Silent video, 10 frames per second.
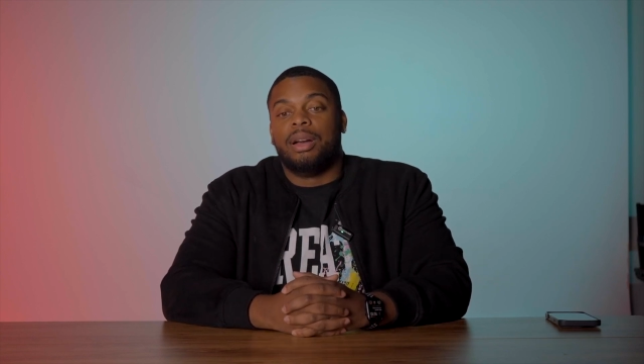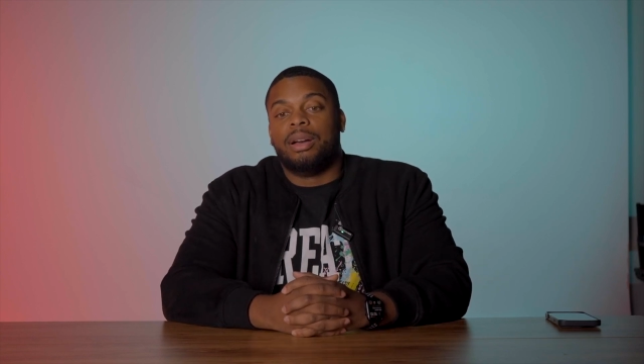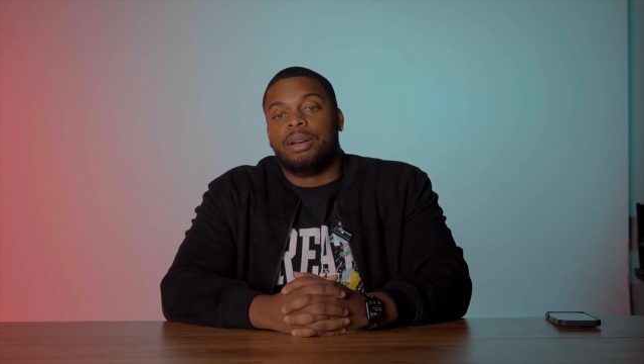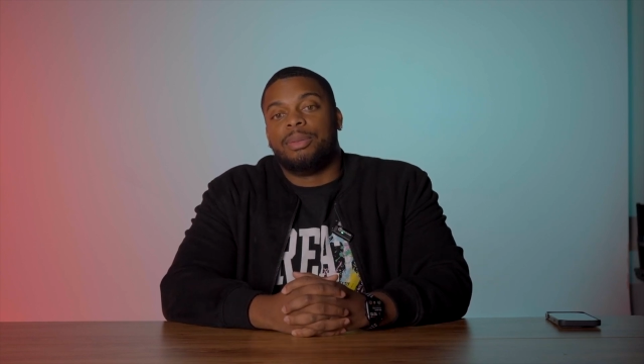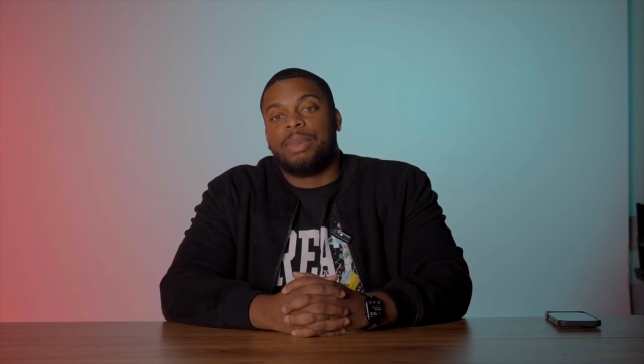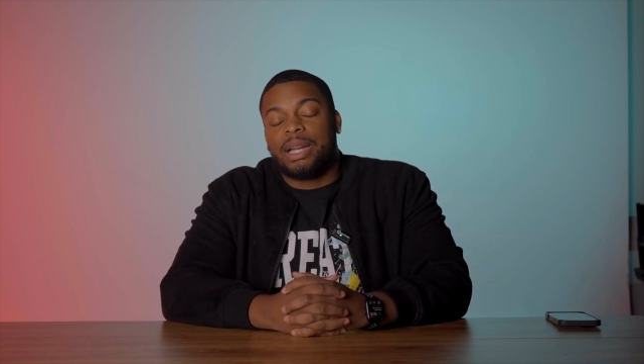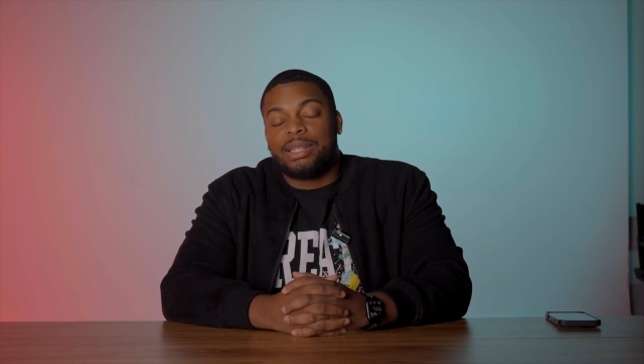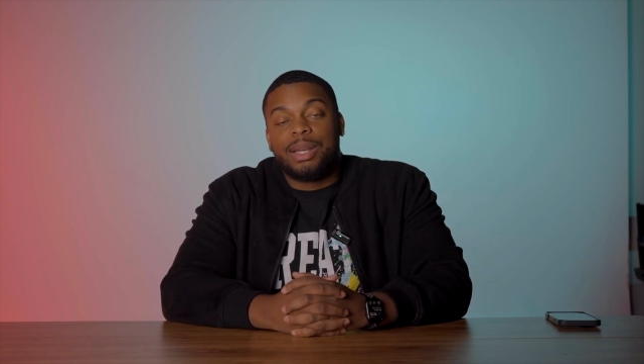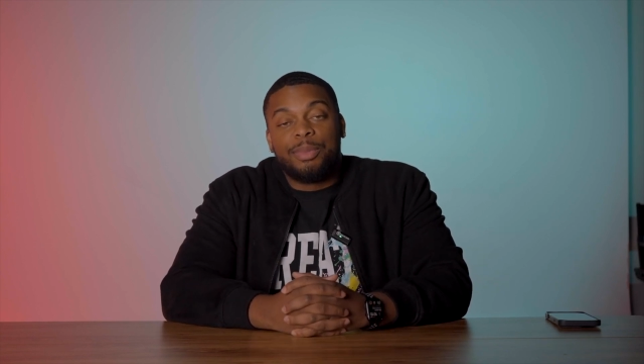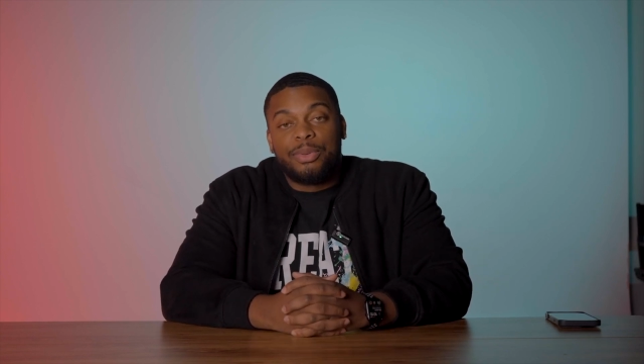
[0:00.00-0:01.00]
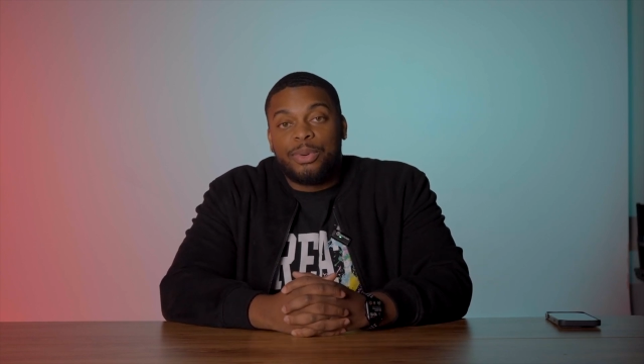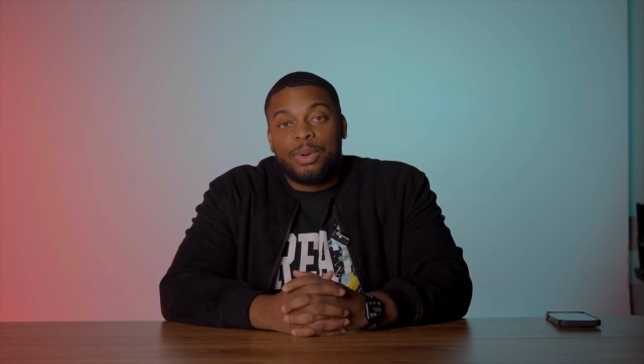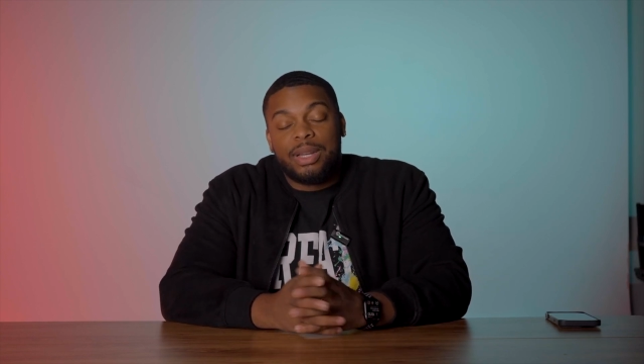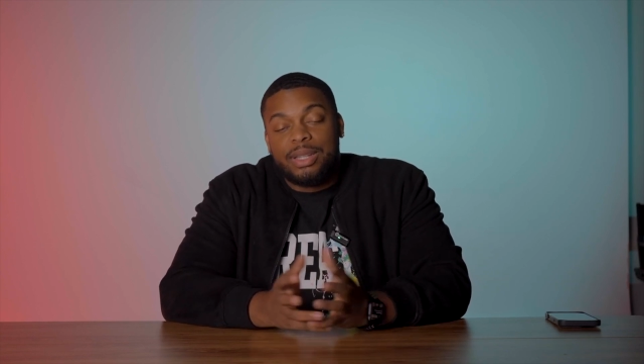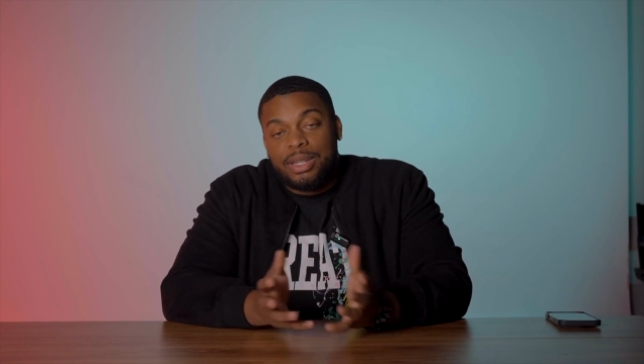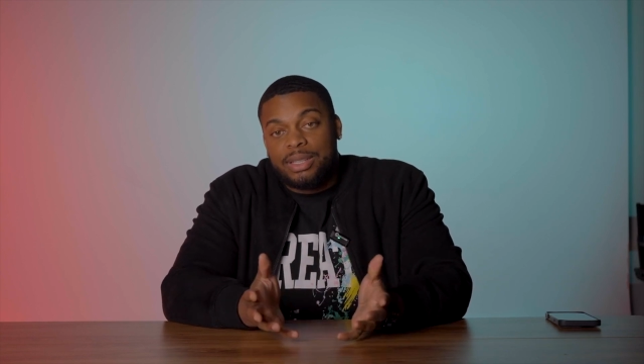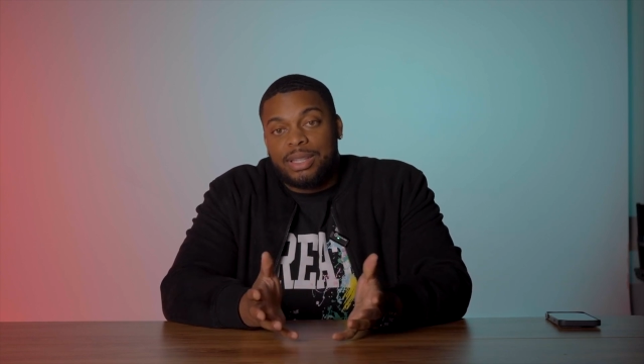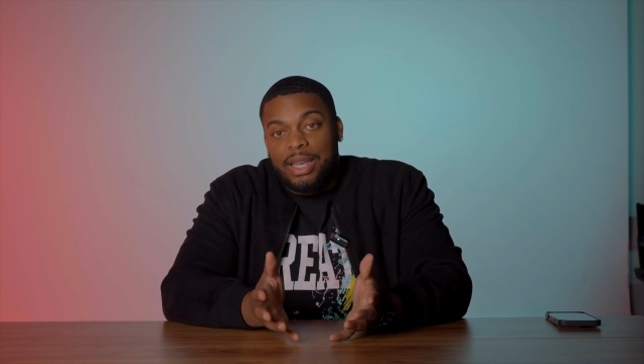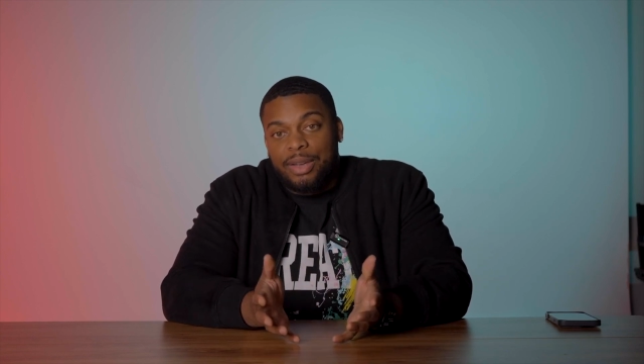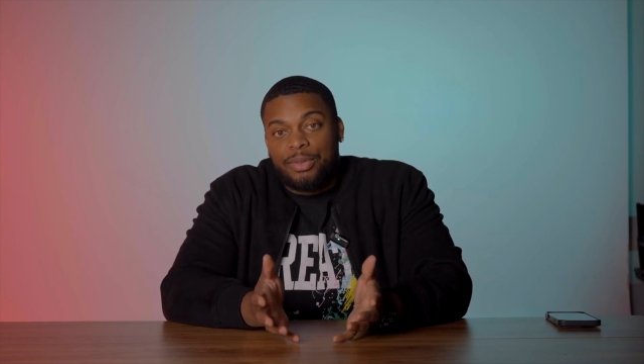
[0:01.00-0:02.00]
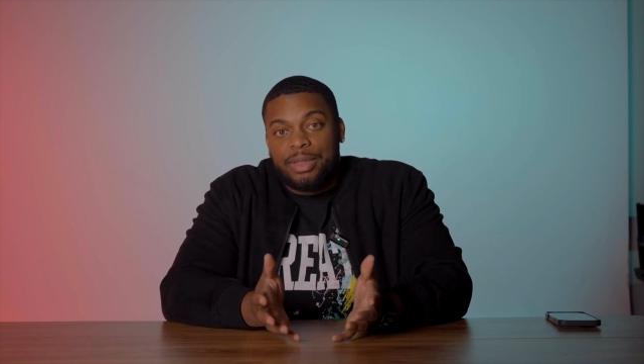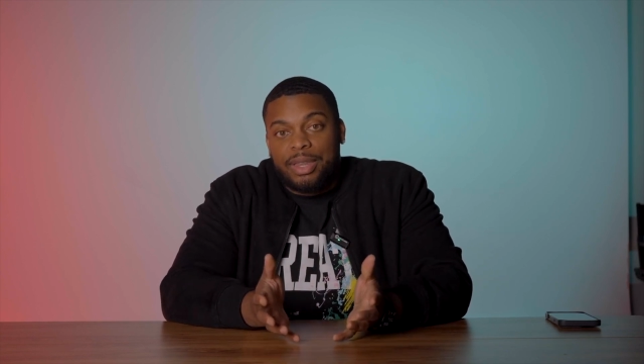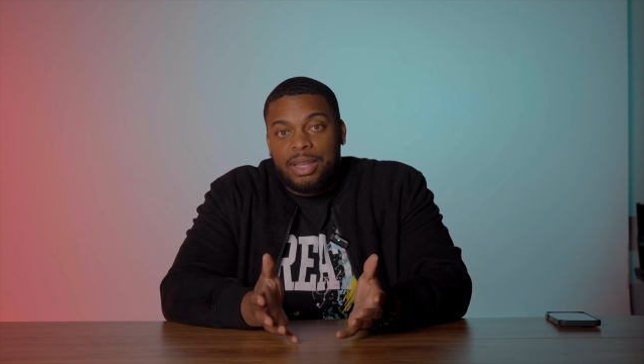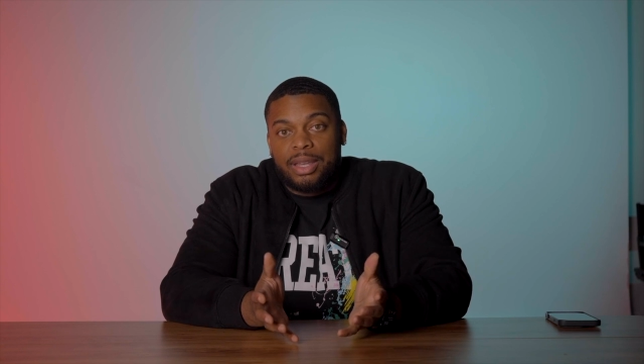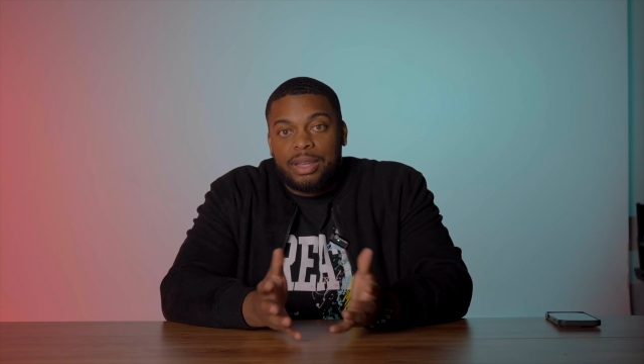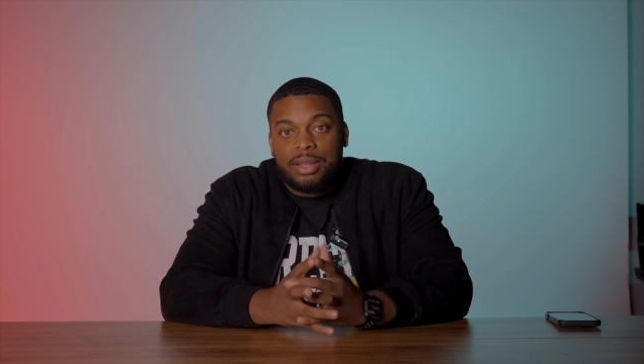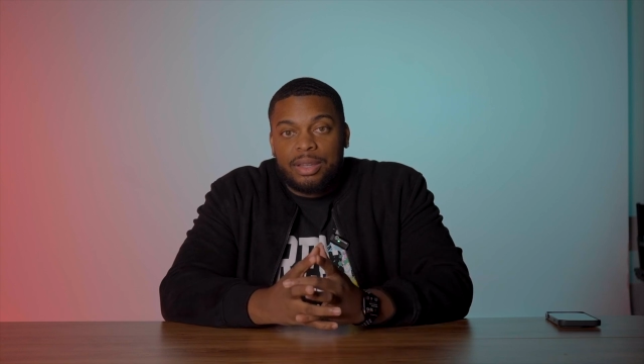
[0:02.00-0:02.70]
Like I said before, it does everything.